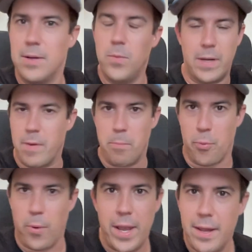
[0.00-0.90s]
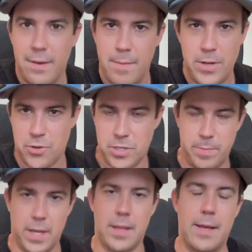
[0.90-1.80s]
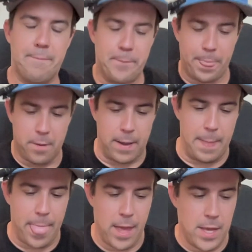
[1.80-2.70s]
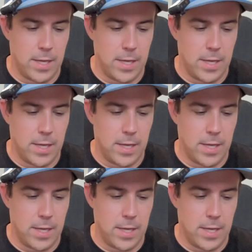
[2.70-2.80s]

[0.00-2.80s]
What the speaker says: whatever, brand image or something like that. Okay.